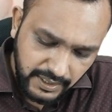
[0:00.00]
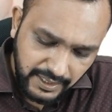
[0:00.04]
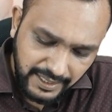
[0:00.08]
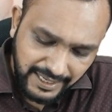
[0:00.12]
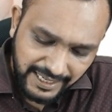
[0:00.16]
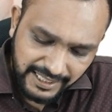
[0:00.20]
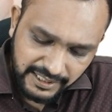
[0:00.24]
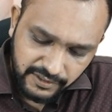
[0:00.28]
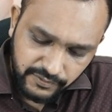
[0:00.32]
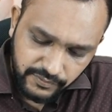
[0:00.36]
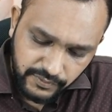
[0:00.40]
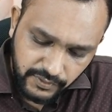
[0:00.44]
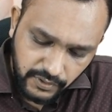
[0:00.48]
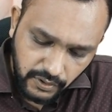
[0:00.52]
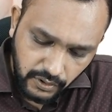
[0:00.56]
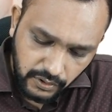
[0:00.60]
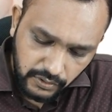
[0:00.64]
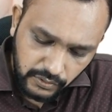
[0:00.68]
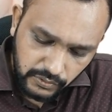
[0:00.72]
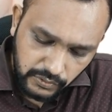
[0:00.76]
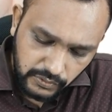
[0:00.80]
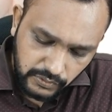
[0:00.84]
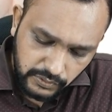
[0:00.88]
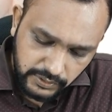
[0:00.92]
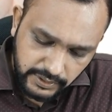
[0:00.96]
As we all
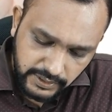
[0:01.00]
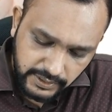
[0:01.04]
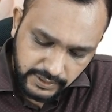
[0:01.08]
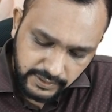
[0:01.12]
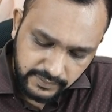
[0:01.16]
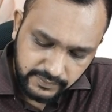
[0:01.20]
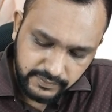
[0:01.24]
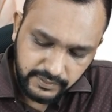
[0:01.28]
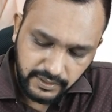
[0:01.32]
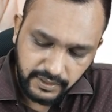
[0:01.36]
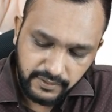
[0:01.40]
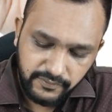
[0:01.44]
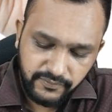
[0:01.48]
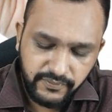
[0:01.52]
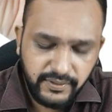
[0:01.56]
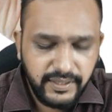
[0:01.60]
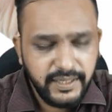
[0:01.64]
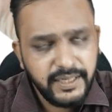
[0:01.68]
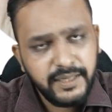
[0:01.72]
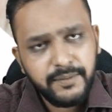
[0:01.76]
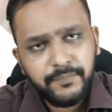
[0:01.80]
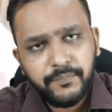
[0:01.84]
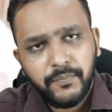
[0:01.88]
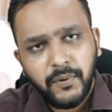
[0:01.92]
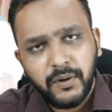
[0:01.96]
know, it is a
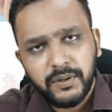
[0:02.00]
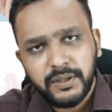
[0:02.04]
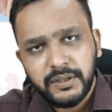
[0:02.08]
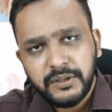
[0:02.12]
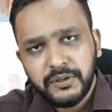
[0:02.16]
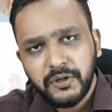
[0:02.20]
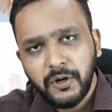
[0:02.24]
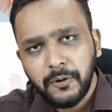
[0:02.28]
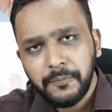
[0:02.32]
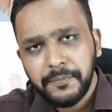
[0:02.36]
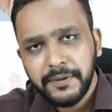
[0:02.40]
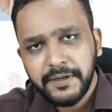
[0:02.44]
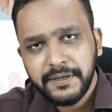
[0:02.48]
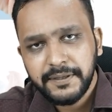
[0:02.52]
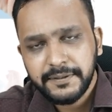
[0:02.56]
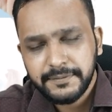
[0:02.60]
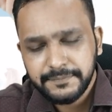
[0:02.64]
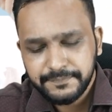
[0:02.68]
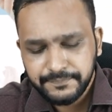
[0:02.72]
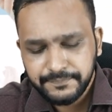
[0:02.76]
very important topic